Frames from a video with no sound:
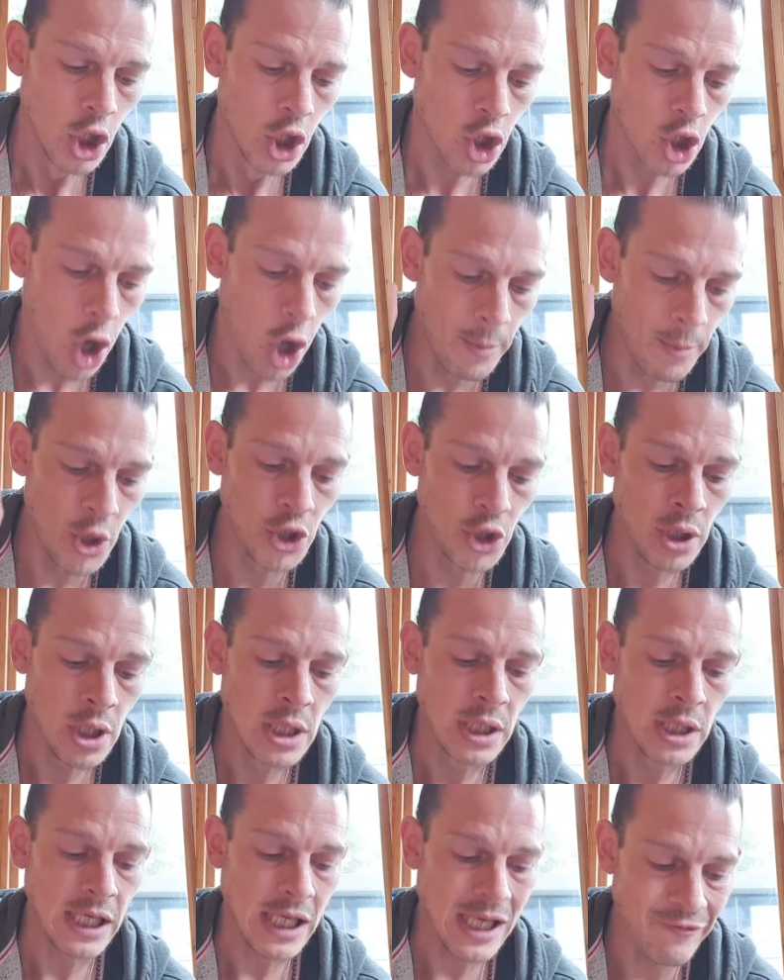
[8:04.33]
Common
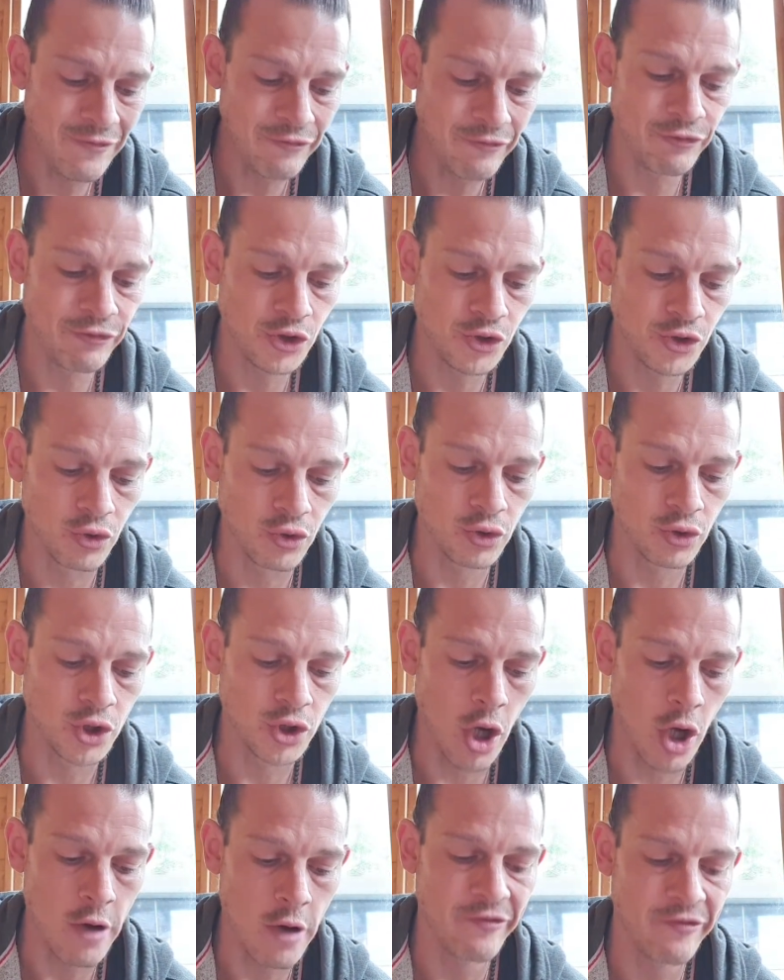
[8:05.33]

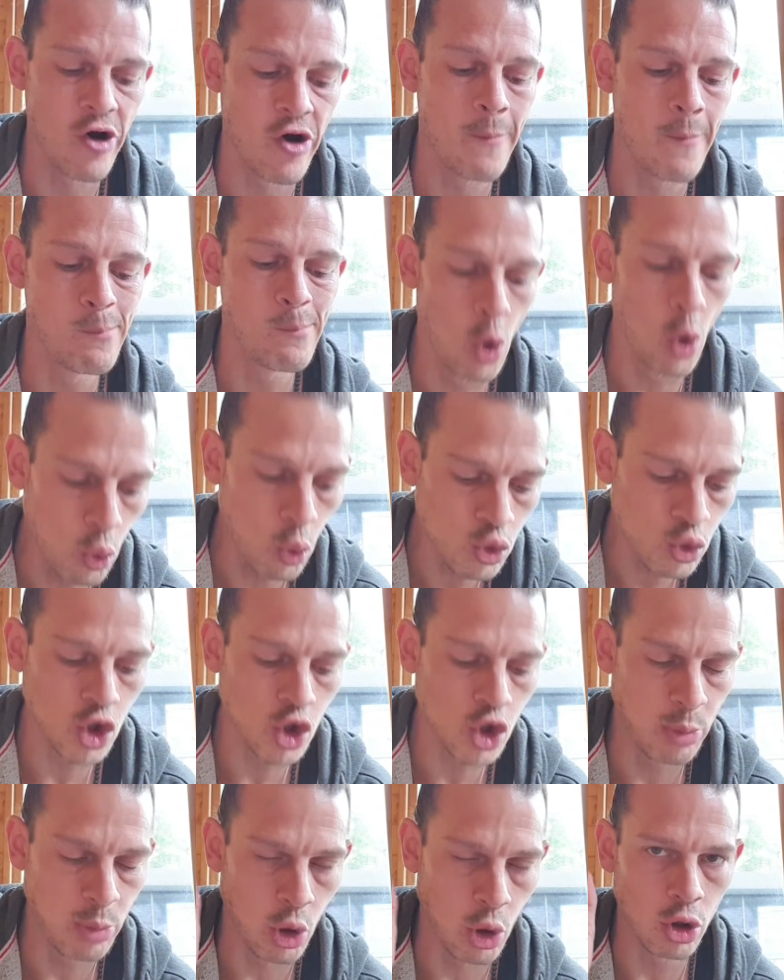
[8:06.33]
infrastructure for
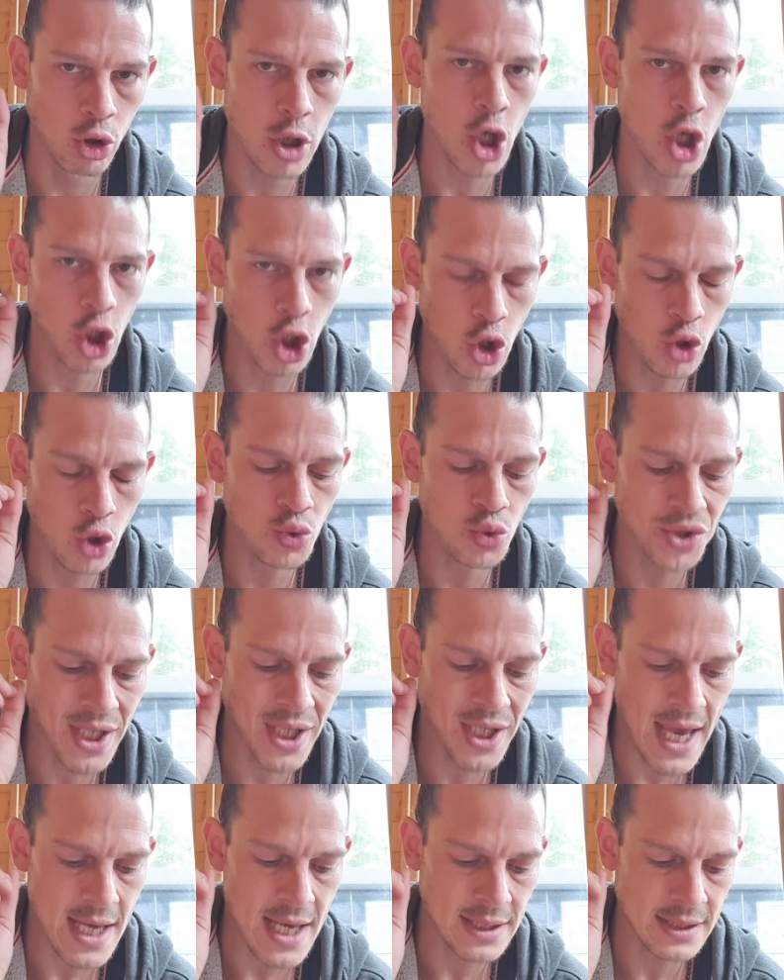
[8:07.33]
multiple use
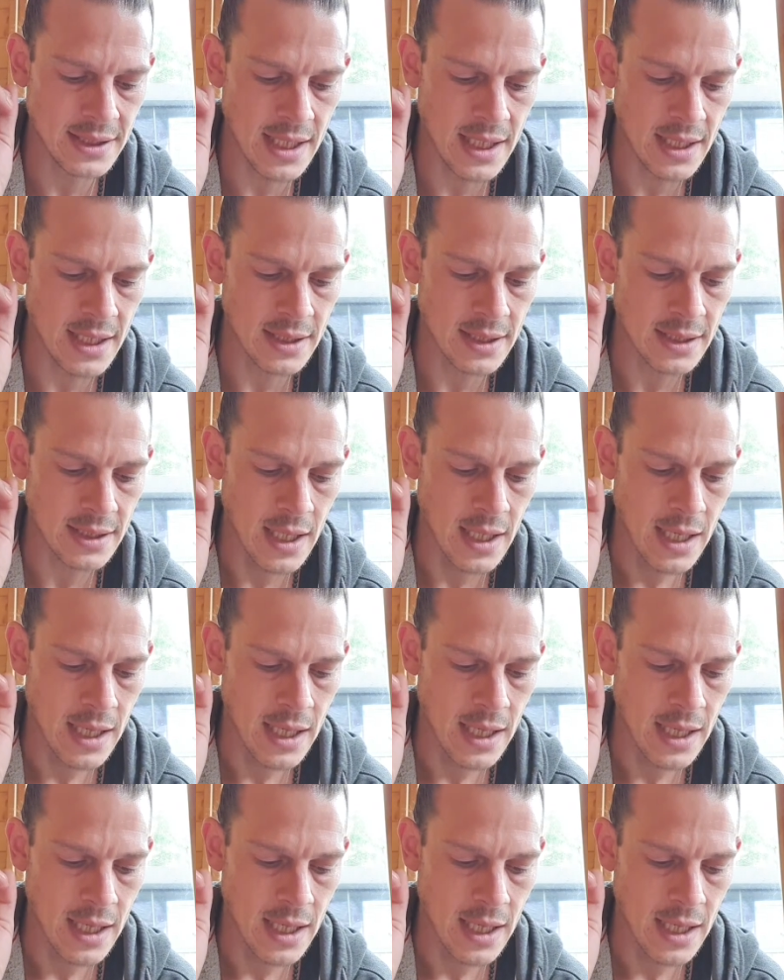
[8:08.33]
cases.